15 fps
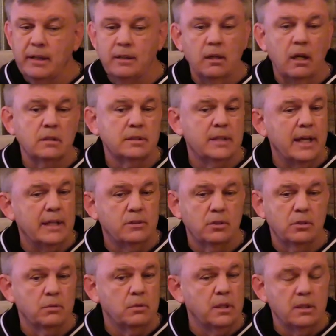He does that
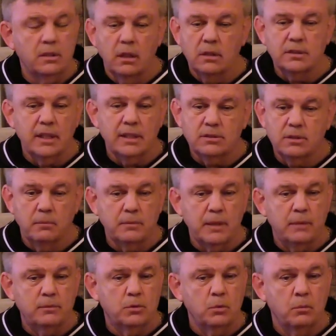too. He does that
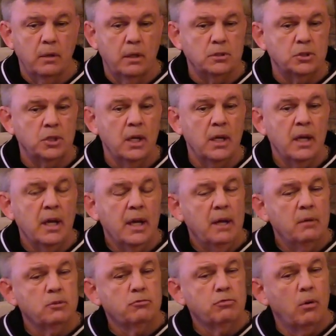sometimes too much.
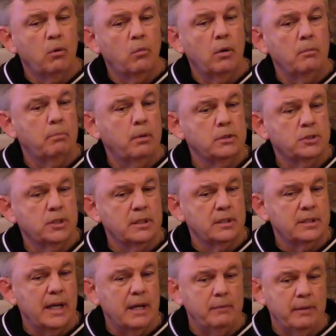He was throwing one punch at a
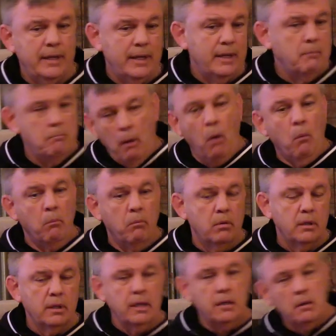time. He get in, boom.
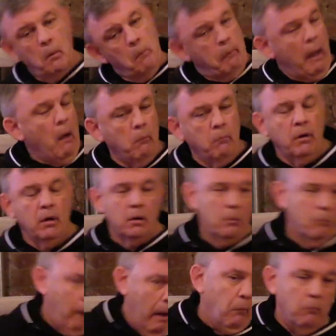You get in, boom,
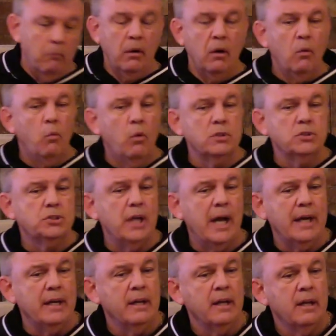boom, one
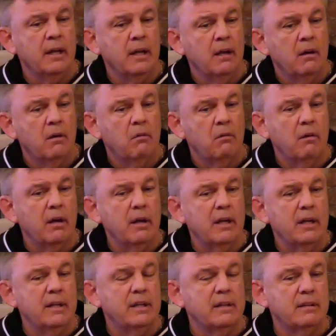shot.
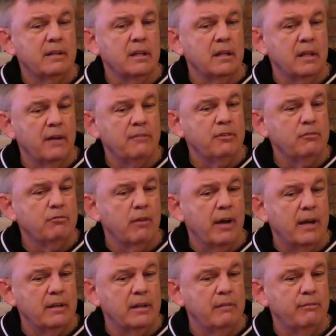In the eleventh
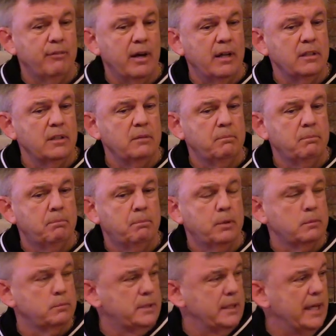round, he finally
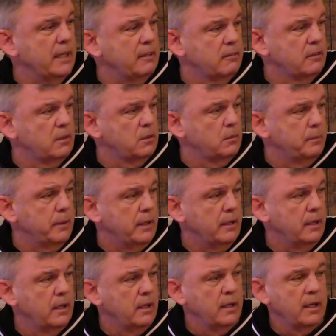put him together a little bit,
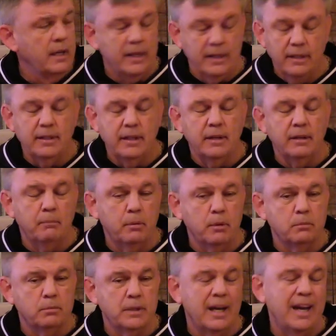and he did. He put
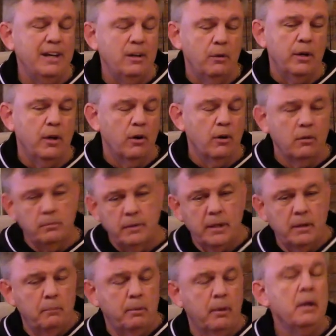them together. I know he heard them, and
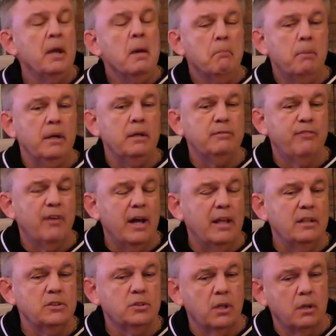then he put, but he
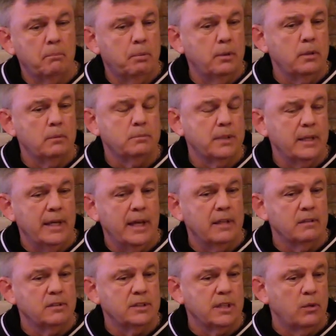finally started putting them
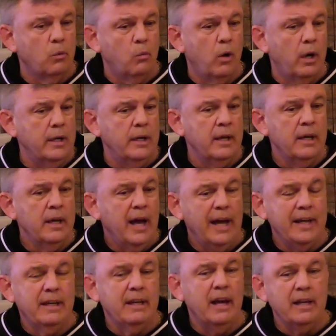together instead of one.
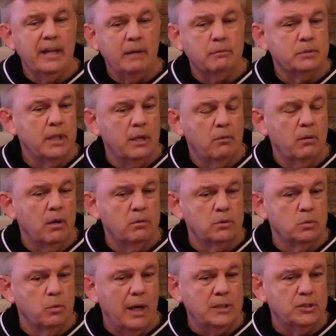I, I kept saying while I
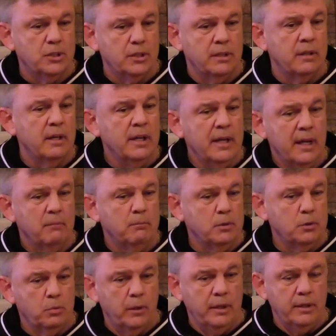was watching it, in
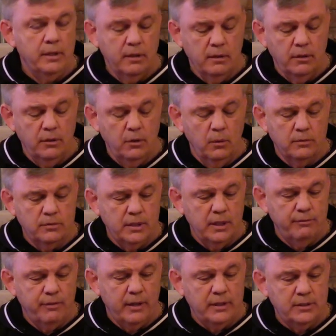between the
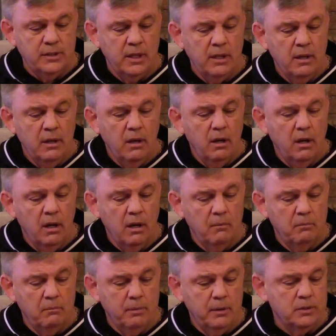UFC fights,
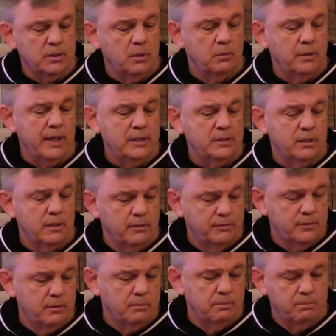um, because they were nice
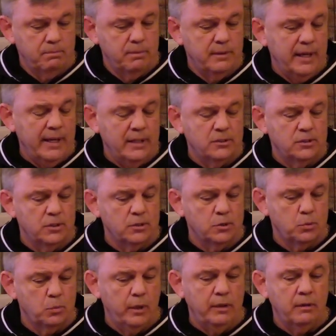enough to, they had us in a
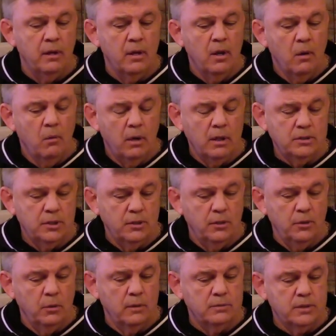suite watching the
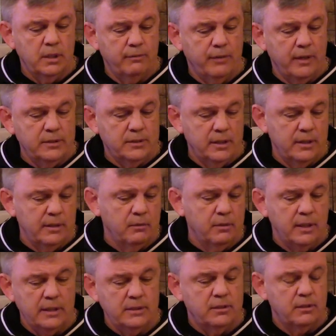UFC fights, and they
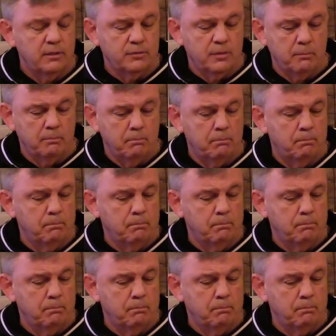were nice enough to